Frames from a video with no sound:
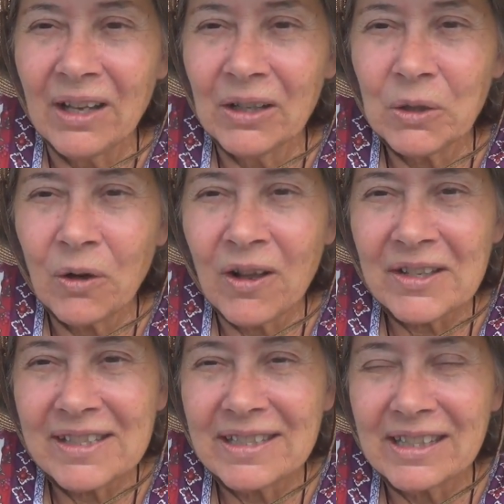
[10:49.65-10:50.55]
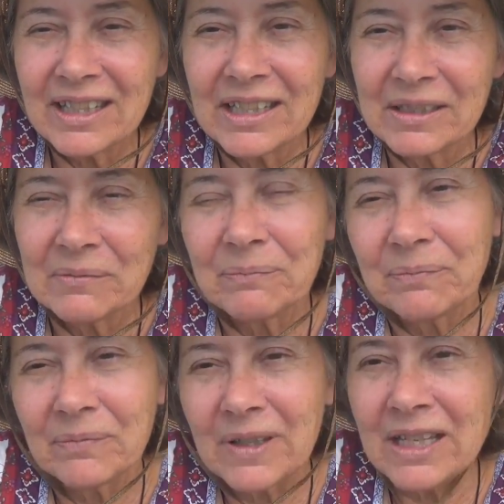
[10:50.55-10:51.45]
across the
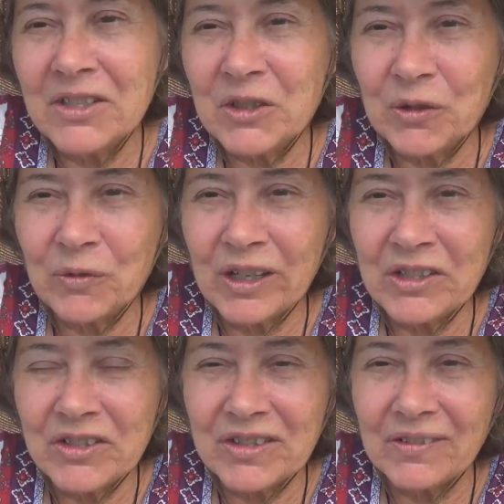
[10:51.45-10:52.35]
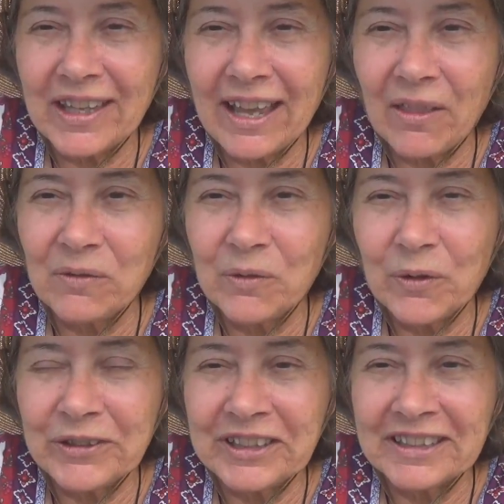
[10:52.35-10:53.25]
eastern reaches of
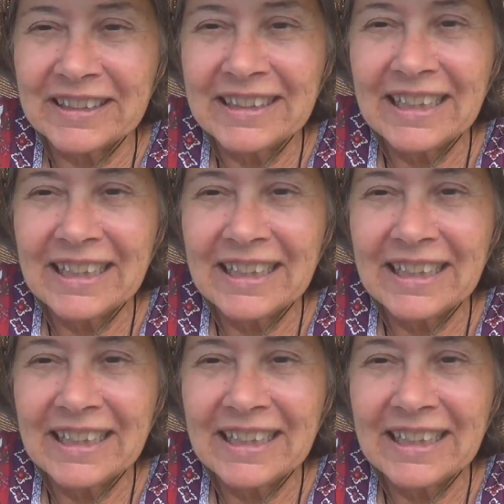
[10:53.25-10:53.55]
California,